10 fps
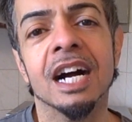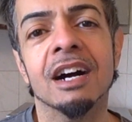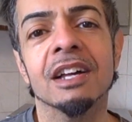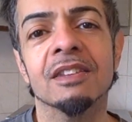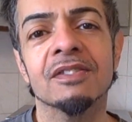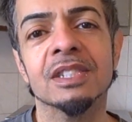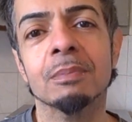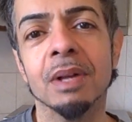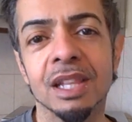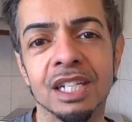and the
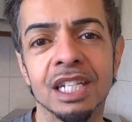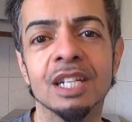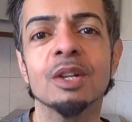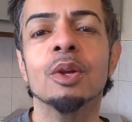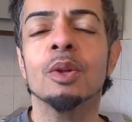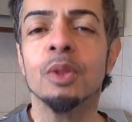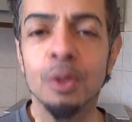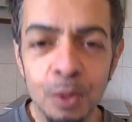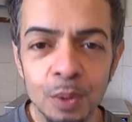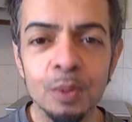visibility
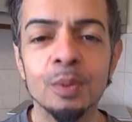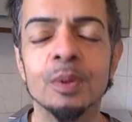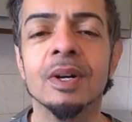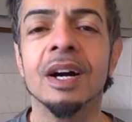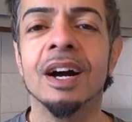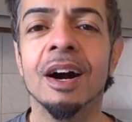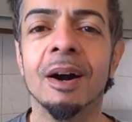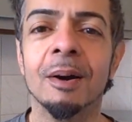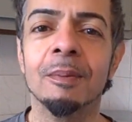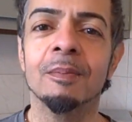through
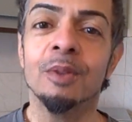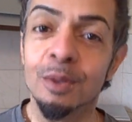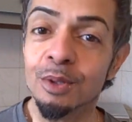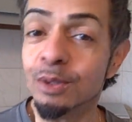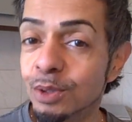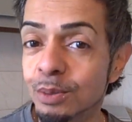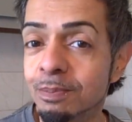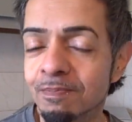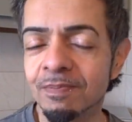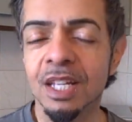YouTube.
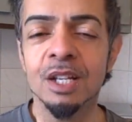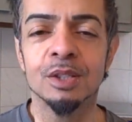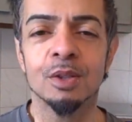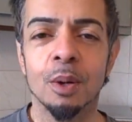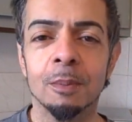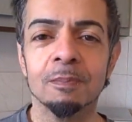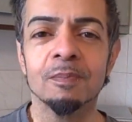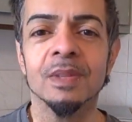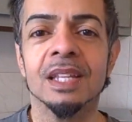So